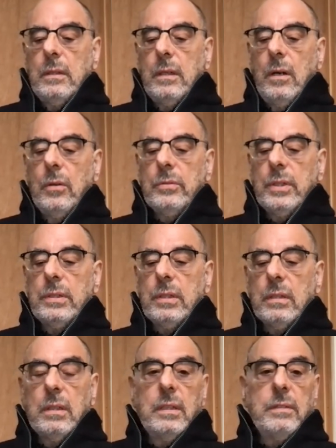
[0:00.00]
only to
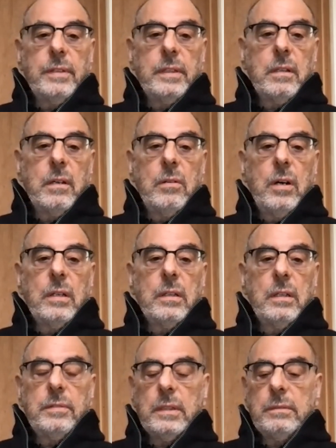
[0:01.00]
live and go on
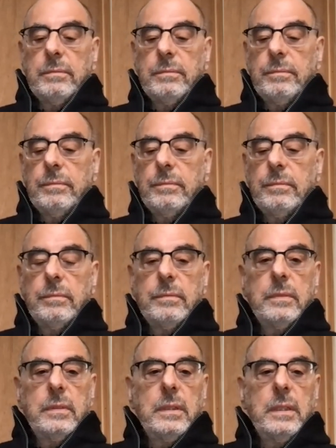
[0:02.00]
living
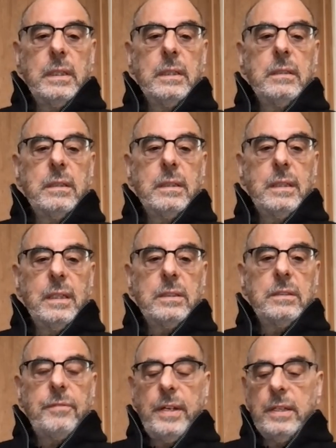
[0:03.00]
in its
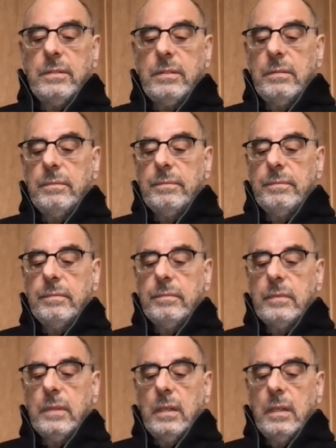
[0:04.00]
face.
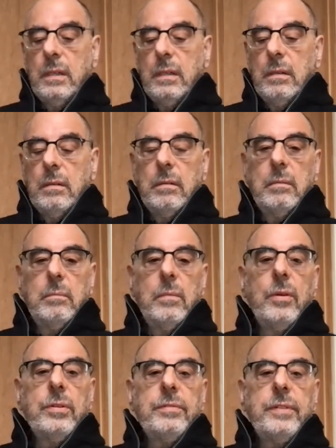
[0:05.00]

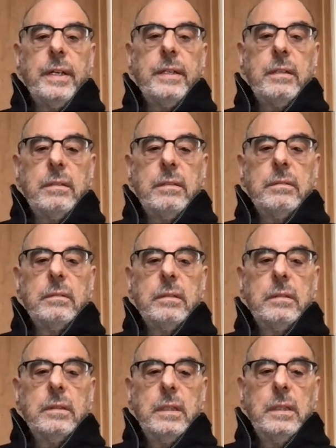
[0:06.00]
Motivated,
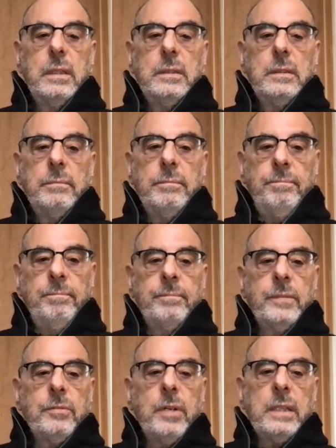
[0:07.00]

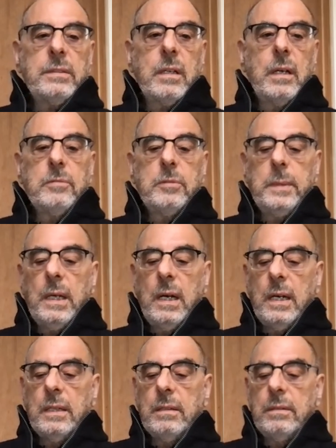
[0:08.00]
the rest comes
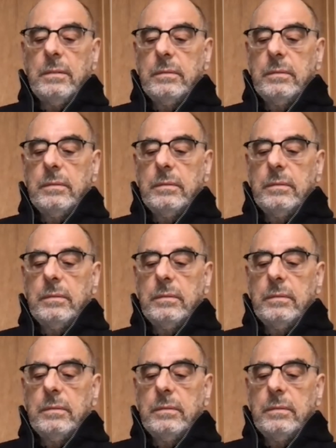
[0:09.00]
behind.